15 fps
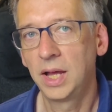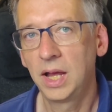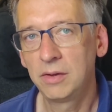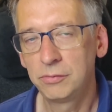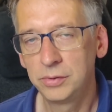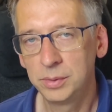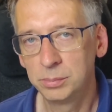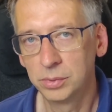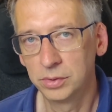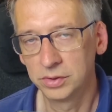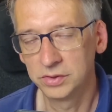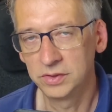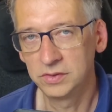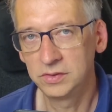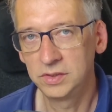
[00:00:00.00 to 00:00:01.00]
every
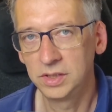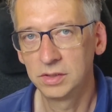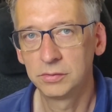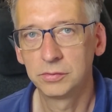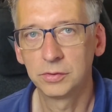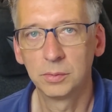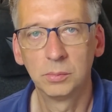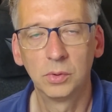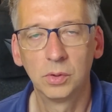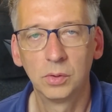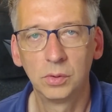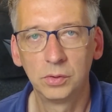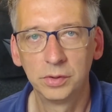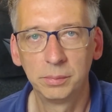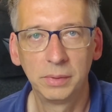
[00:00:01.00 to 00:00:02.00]
board this year from
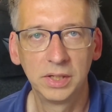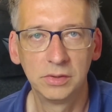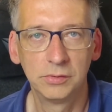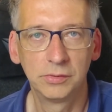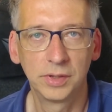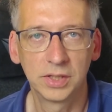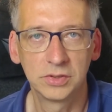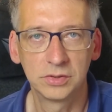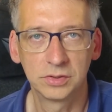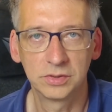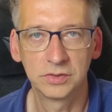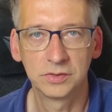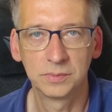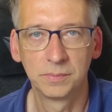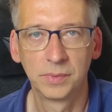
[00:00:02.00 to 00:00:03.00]
all the
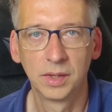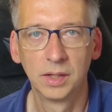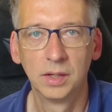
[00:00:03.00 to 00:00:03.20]
manufacturers.